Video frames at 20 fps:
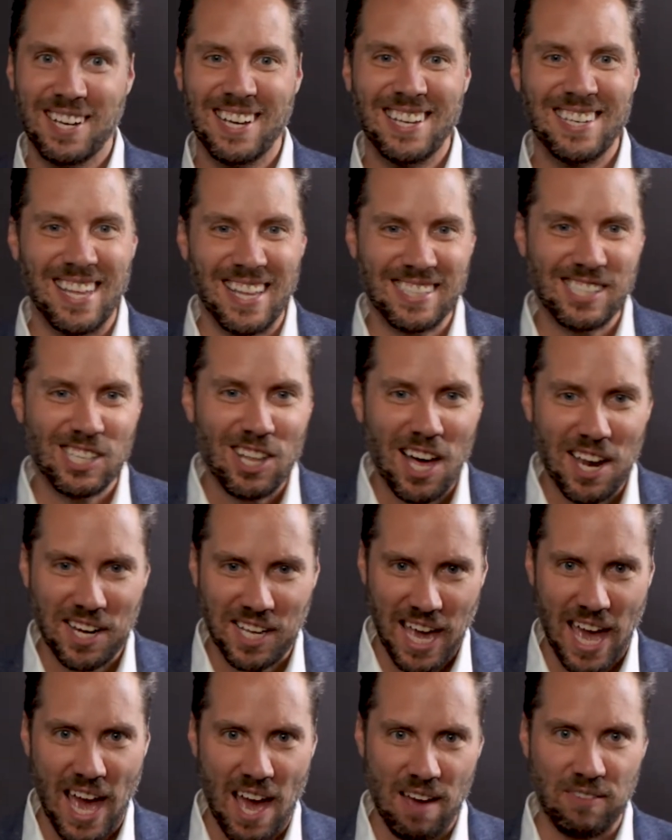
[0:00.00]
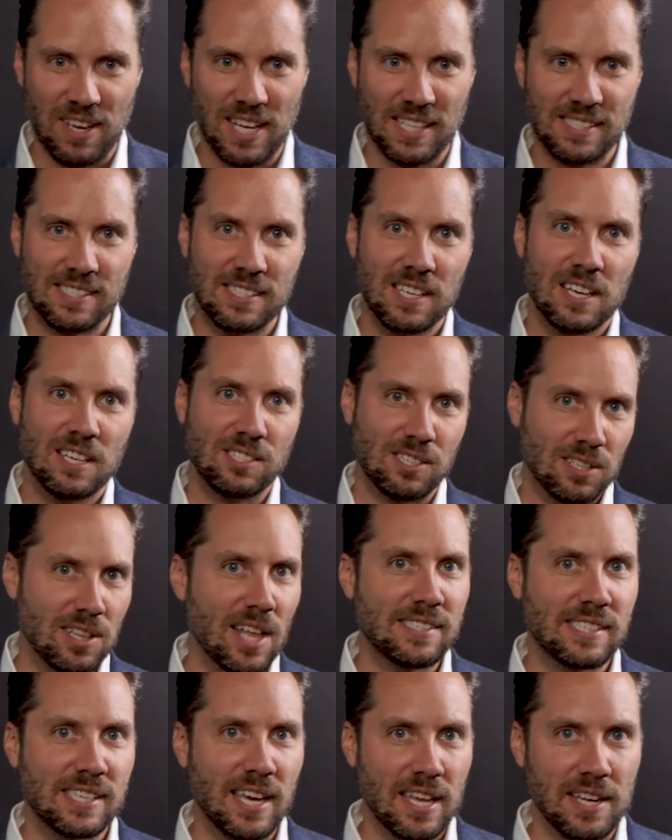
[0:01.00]
Now that's a lot of caveats, so
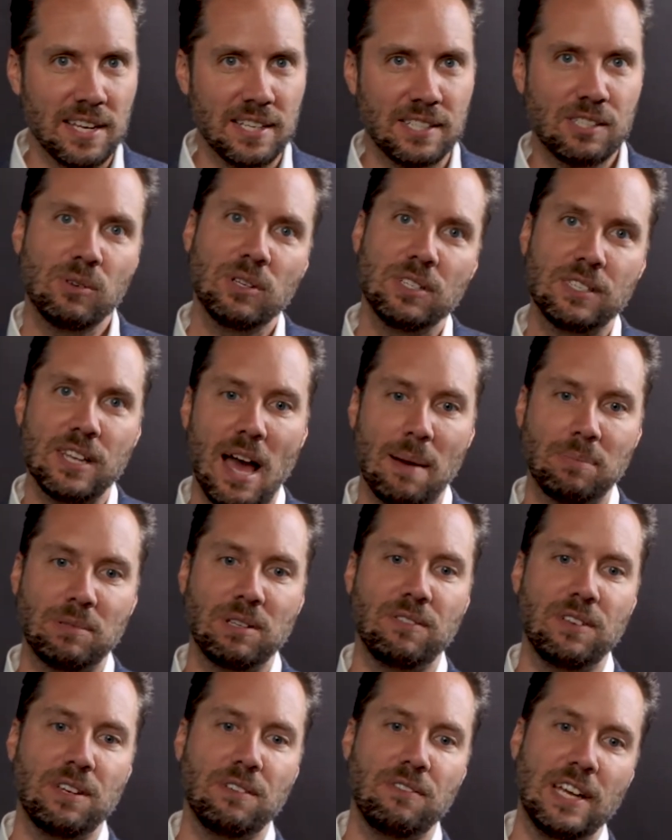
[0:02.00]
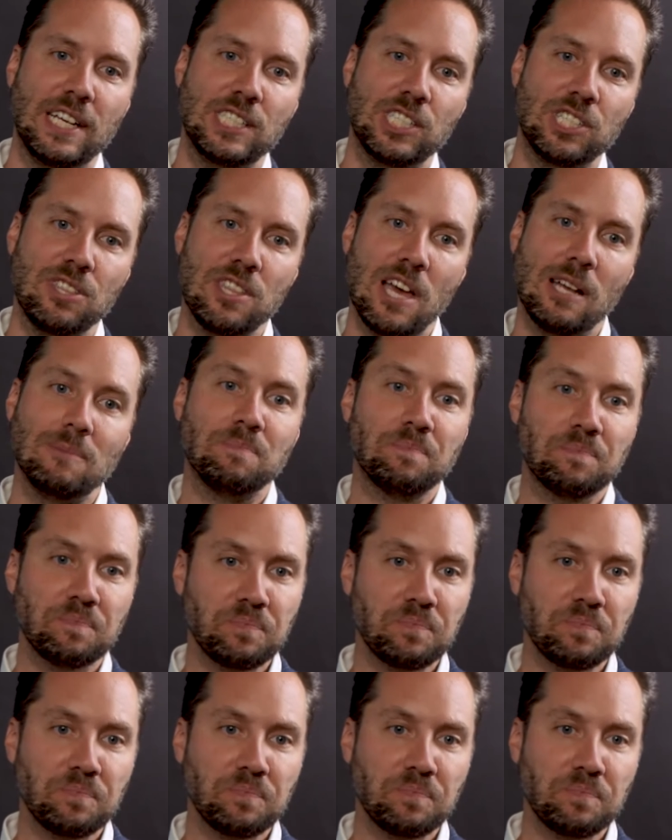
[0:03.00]
let's get into adaptive innovation then.